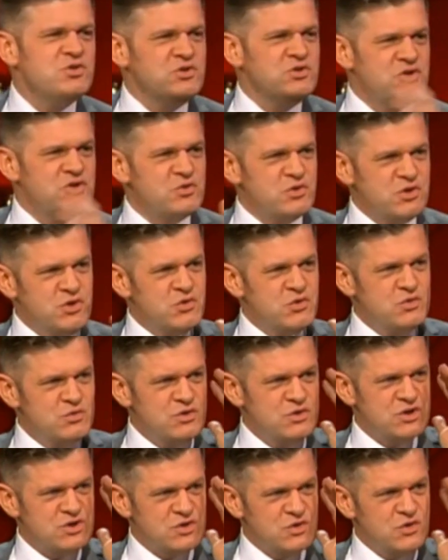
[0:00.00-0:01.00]
But
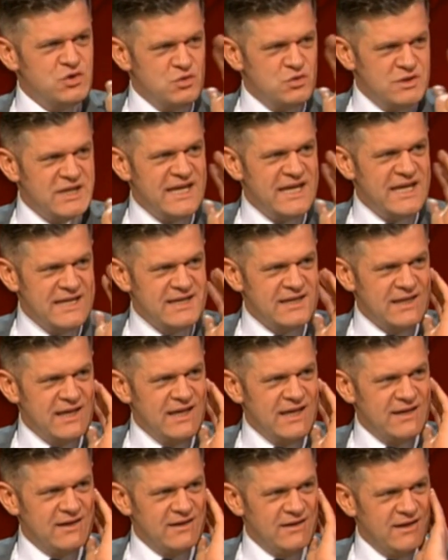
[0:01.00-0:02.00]
so you think
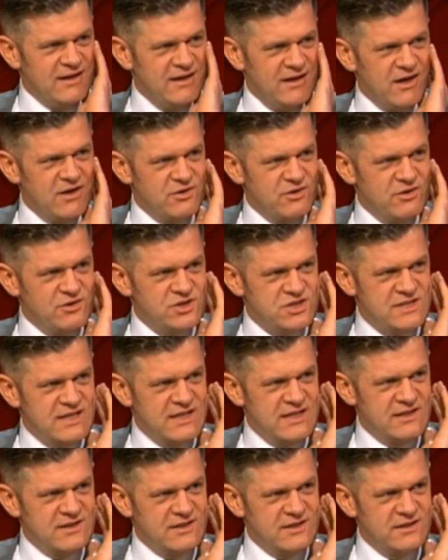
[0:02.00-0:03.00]
in Irish
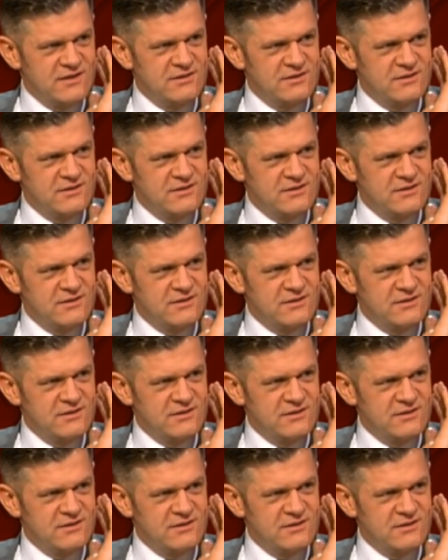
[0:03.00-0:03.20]
still, do you?